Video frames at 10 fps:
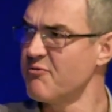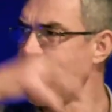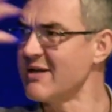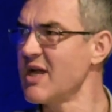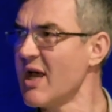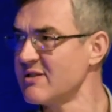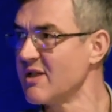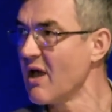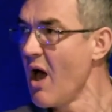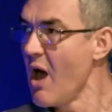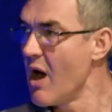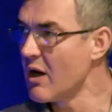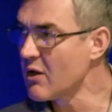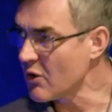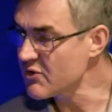fantastic.
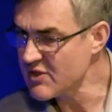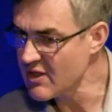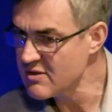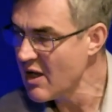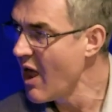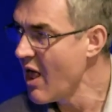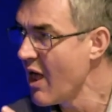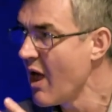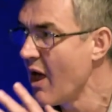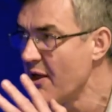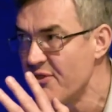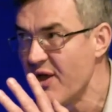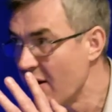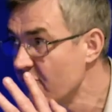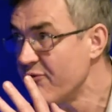And God said,
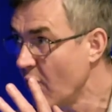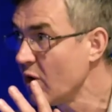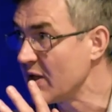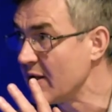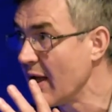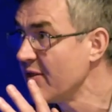they are fallen.